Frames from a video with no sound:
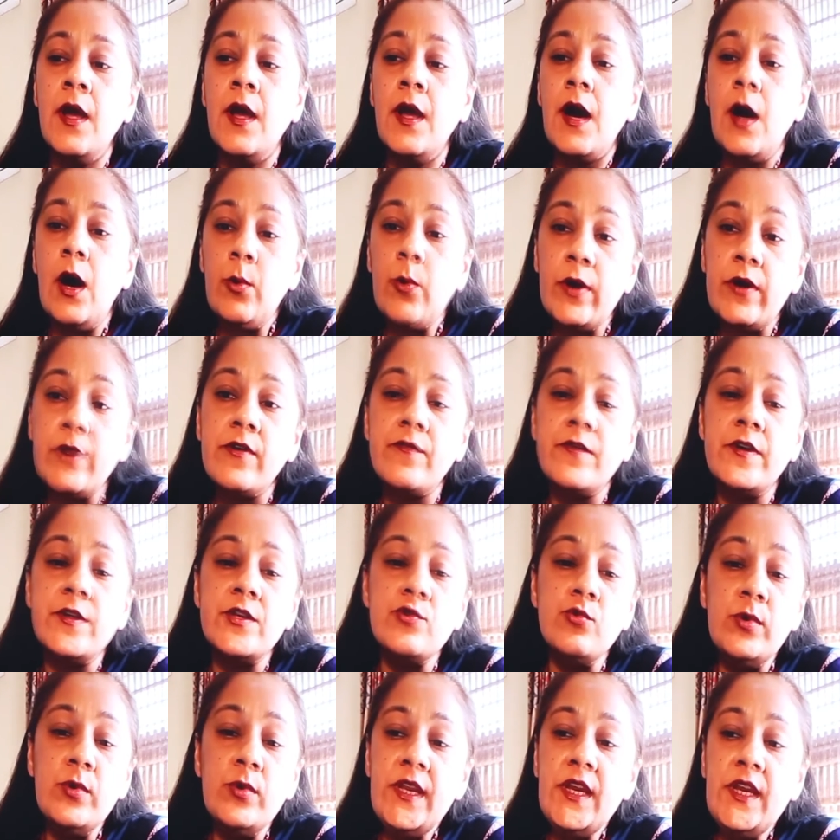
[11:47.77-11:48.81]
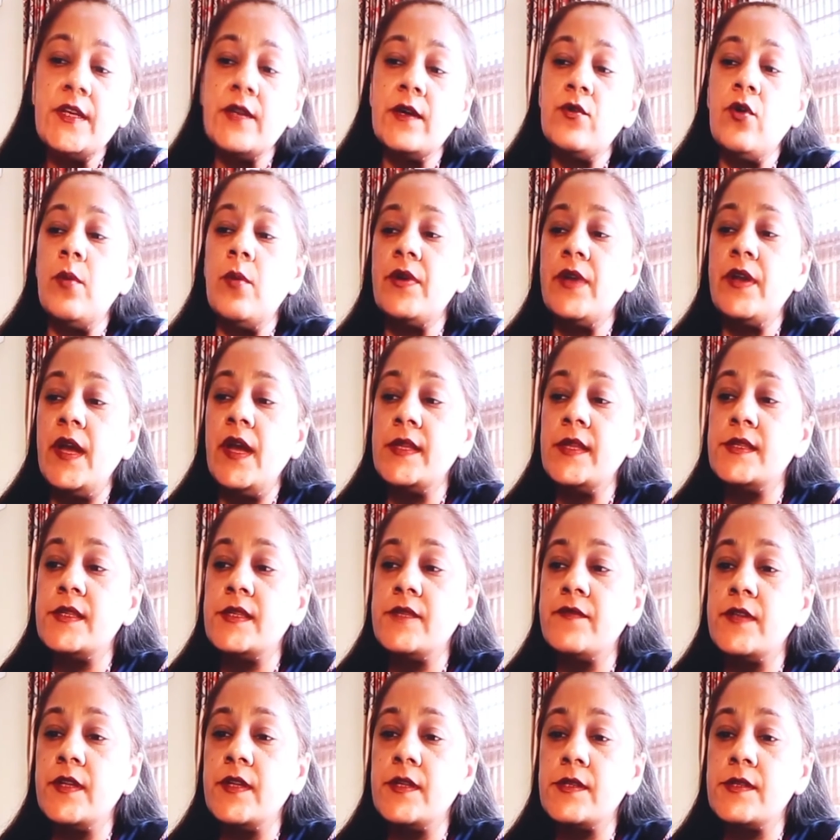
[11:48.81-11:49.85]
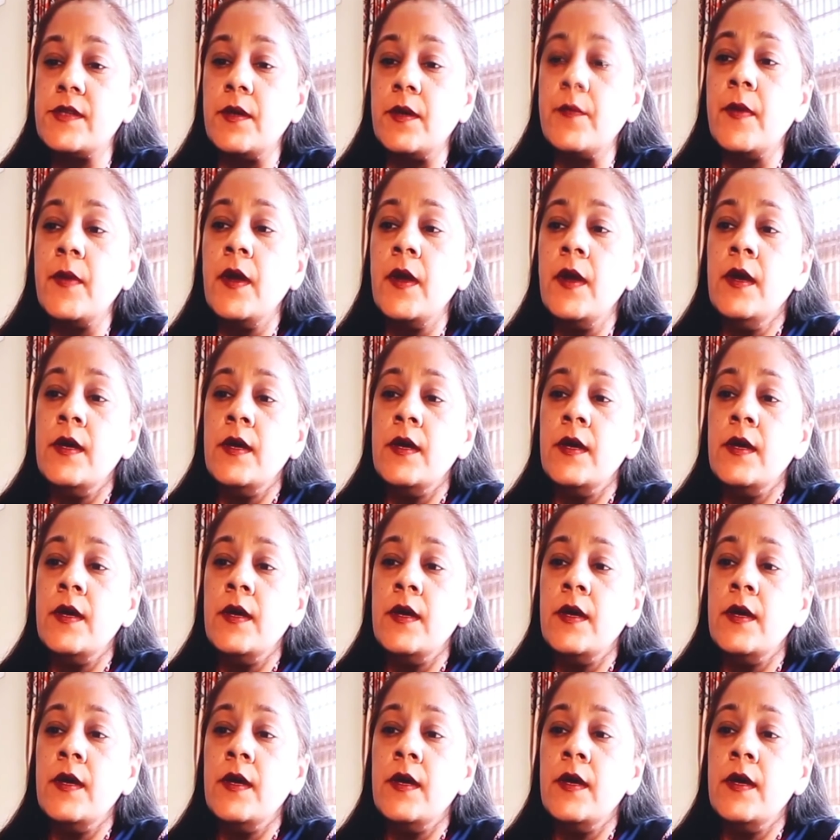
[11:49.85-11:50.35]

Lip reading: However, we do need a comprehensive system.